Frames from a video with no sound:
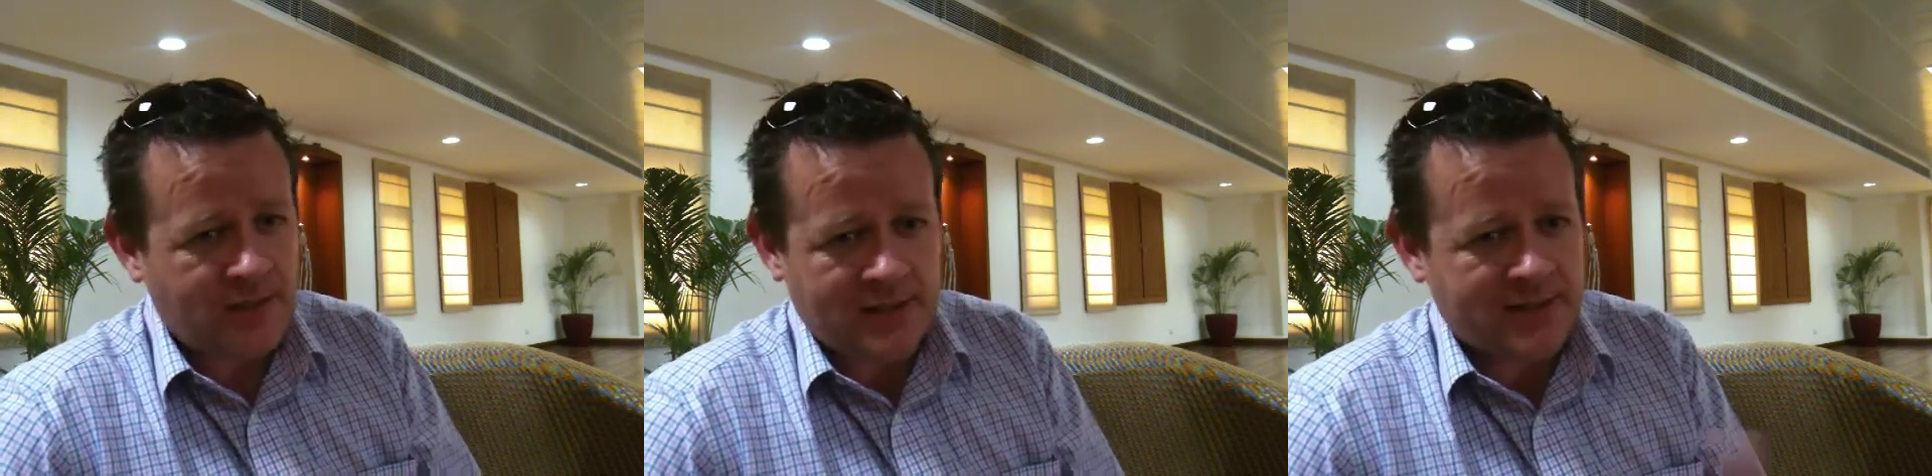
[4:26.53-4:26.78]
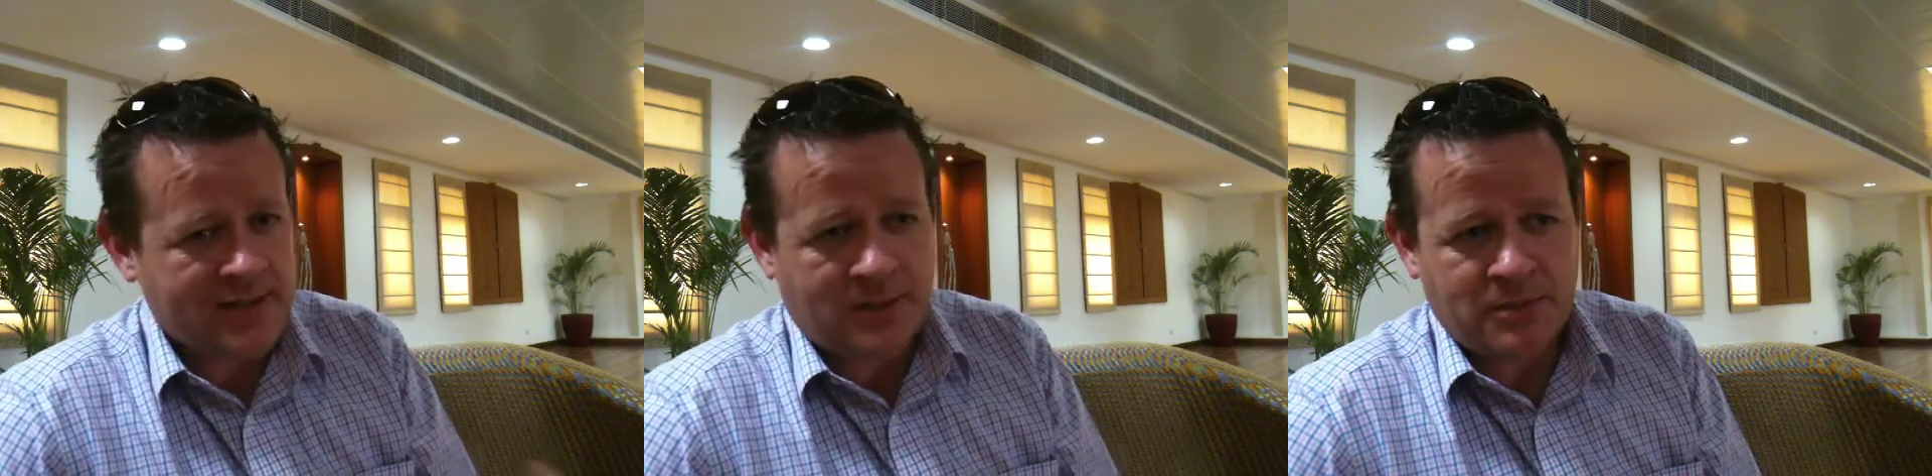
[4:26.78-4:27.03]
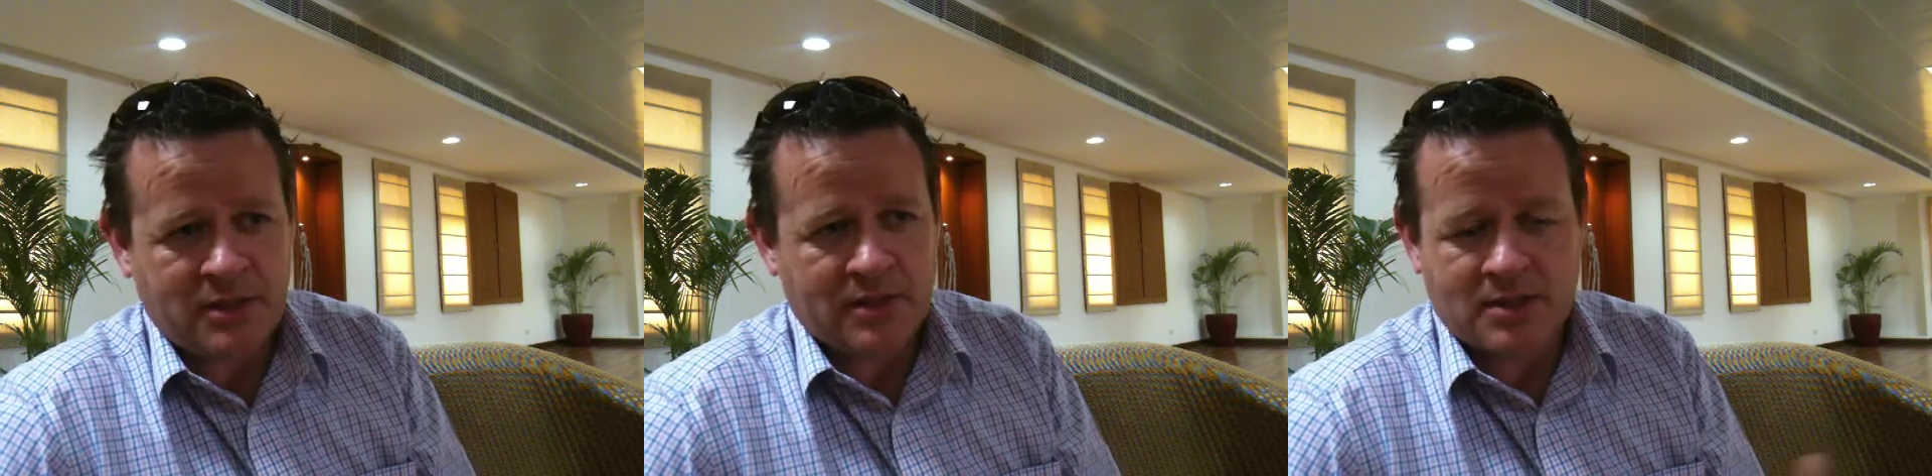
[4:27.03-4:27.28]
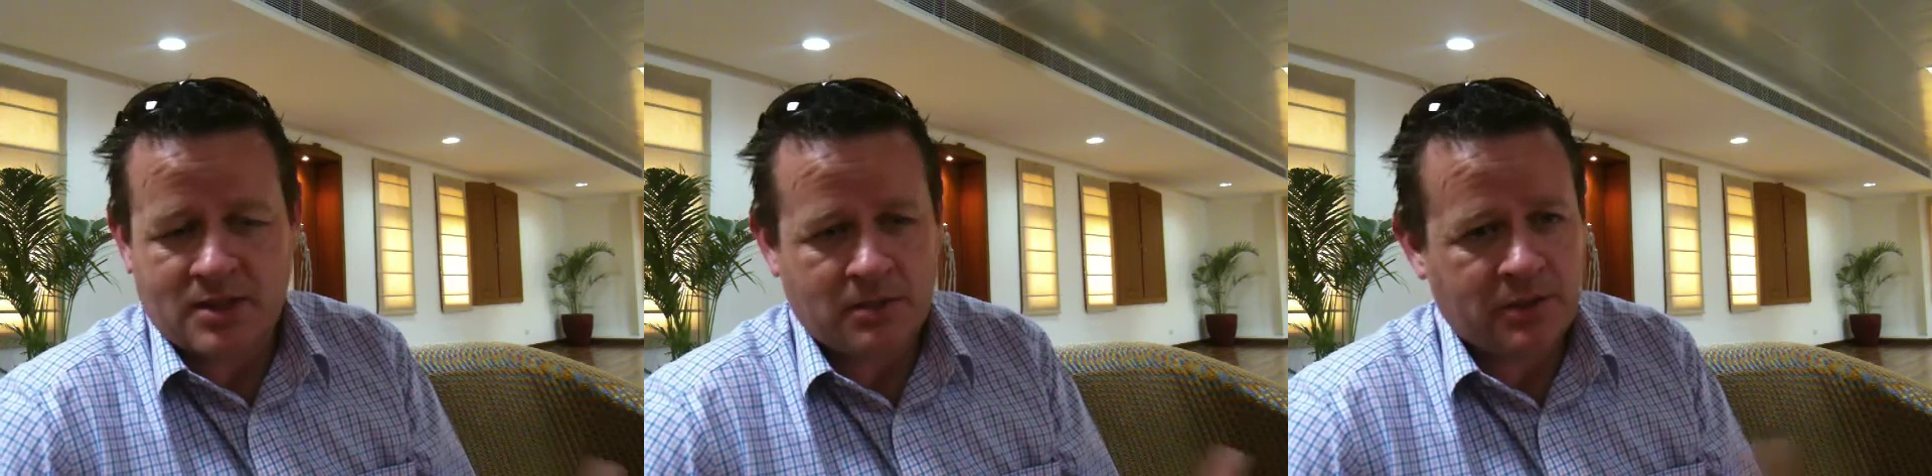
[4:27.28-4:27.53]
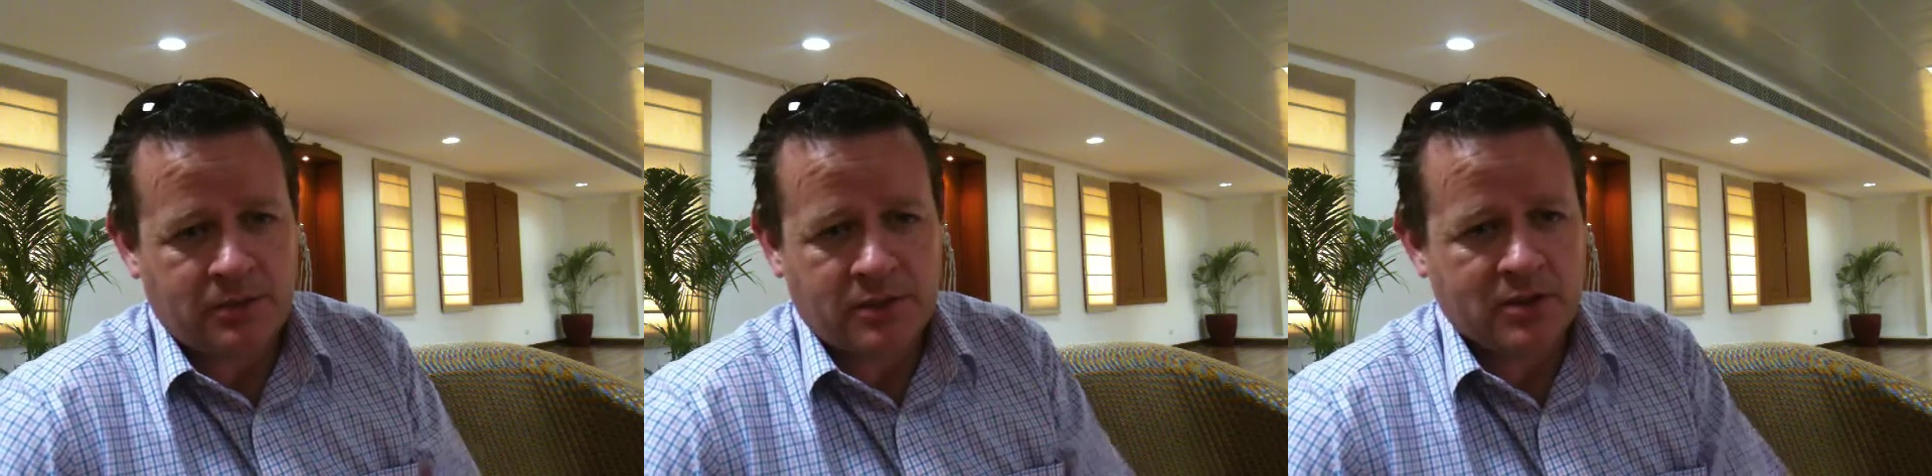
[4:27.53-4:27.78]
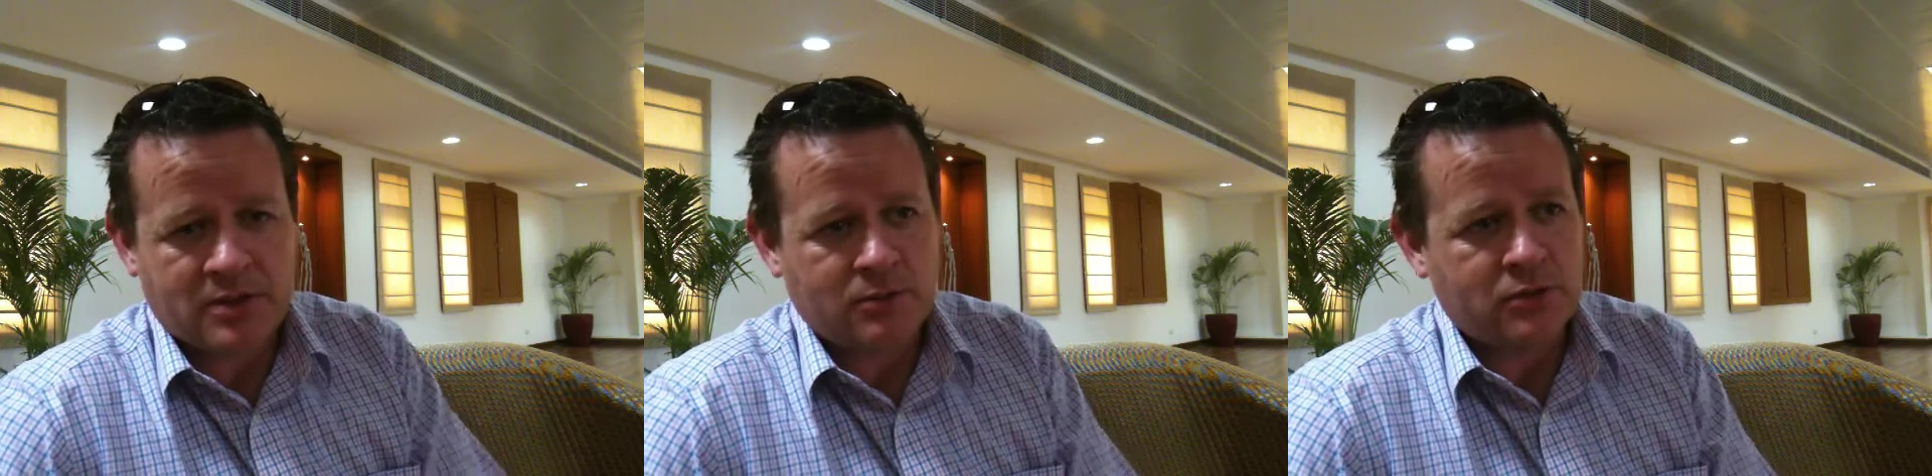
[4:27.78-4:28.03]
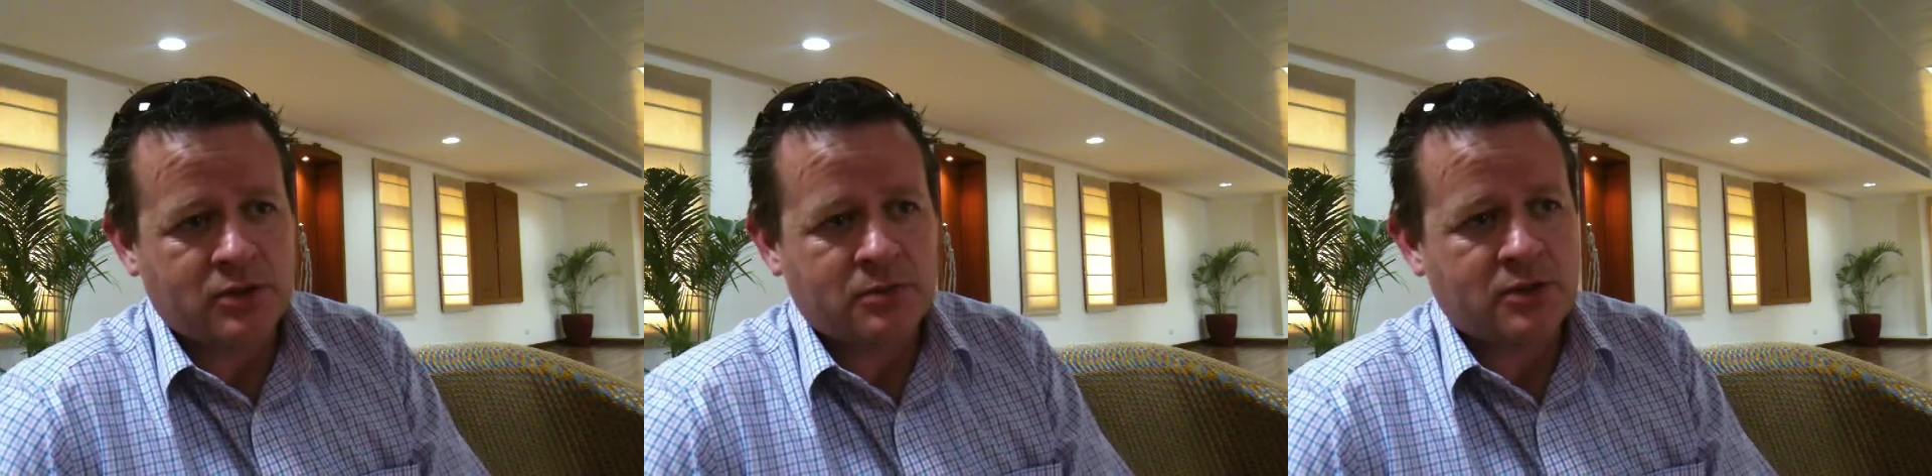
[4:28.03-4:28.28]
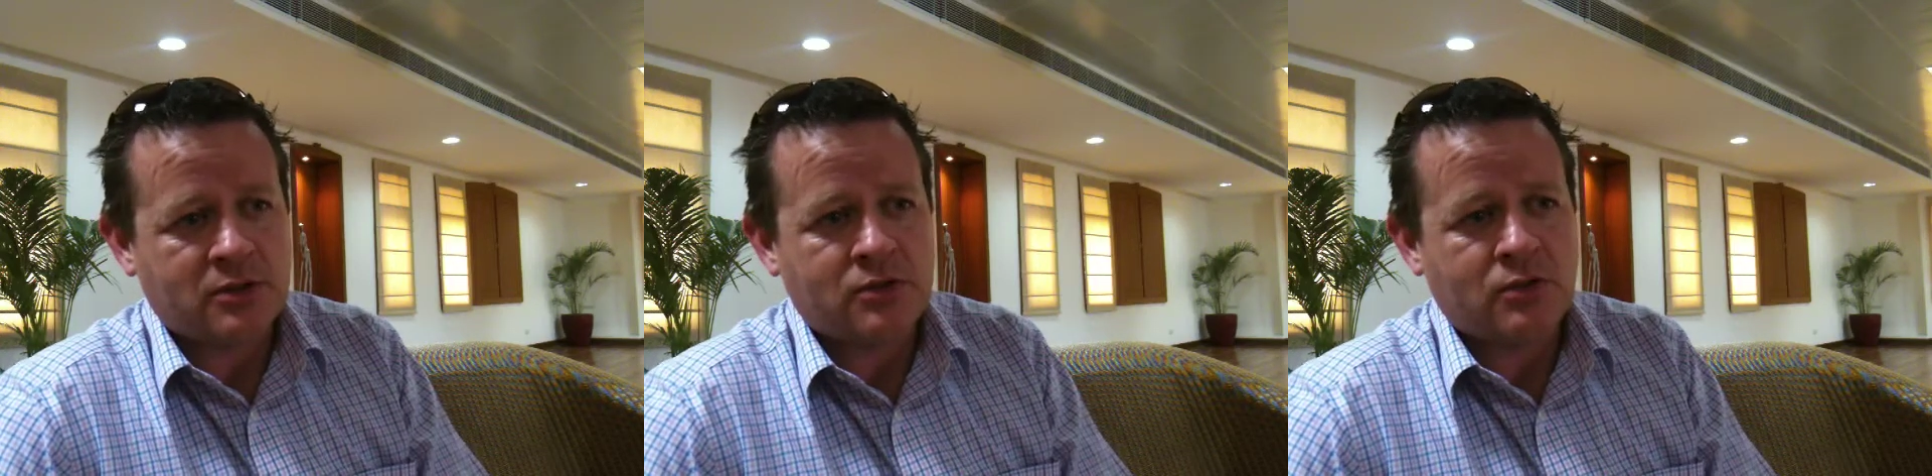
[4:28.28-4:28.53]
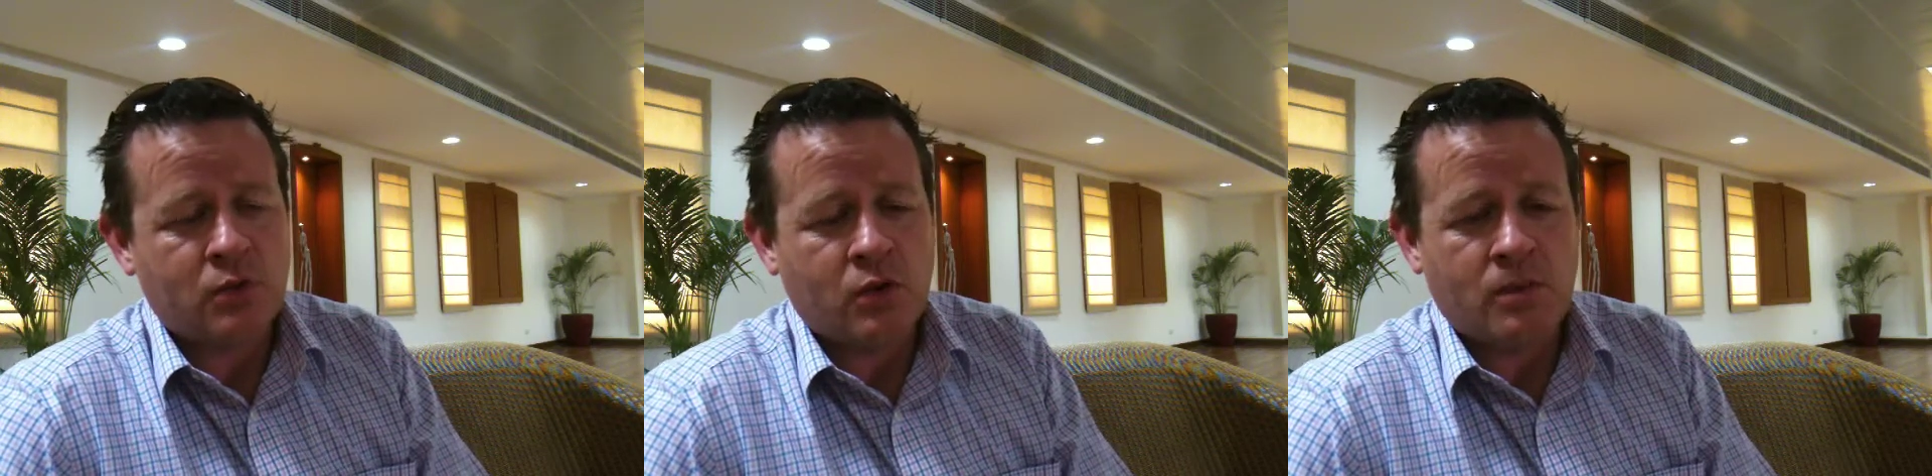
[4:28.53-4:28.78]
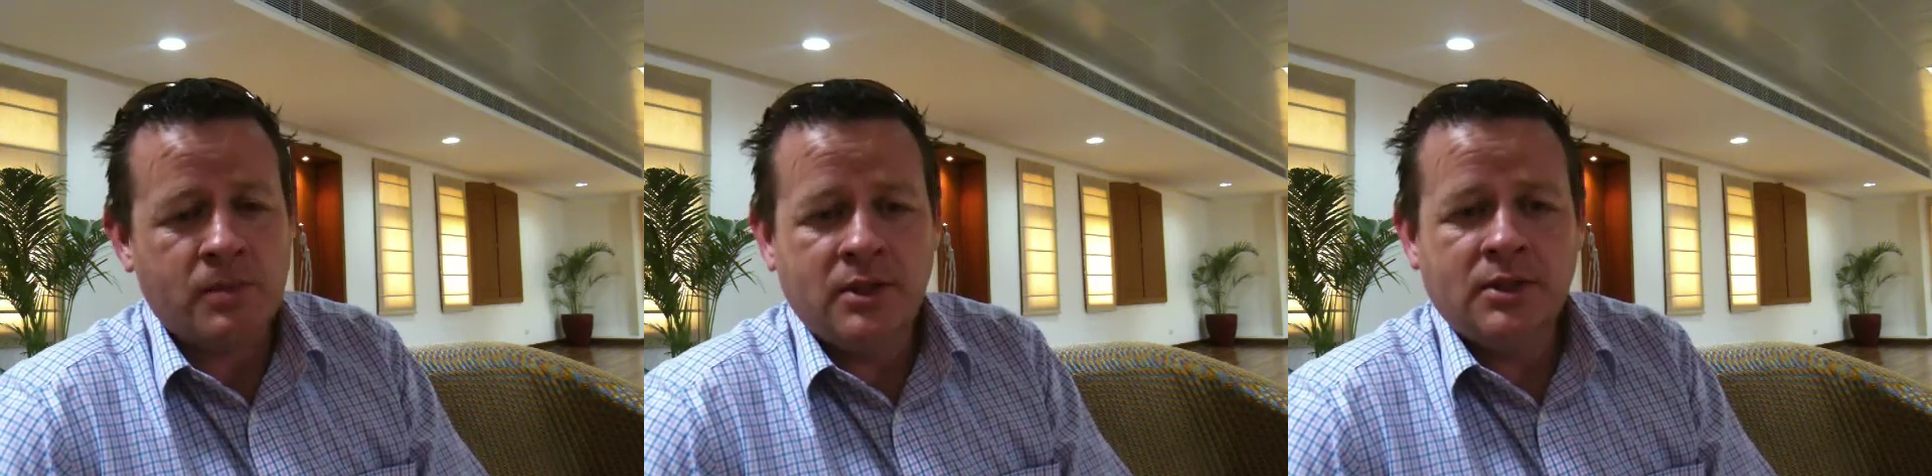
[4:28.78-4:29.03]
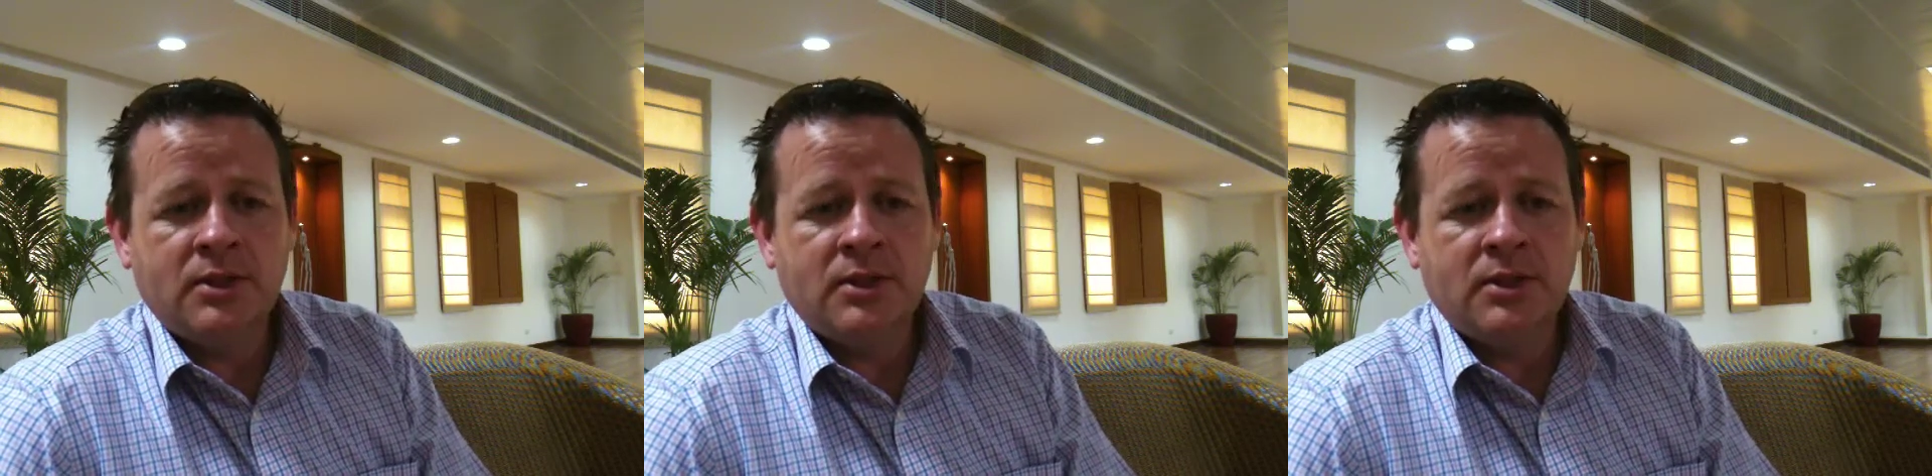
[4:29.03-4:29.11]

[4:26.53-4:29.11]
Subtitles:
Except in the summer because it will just be too warm,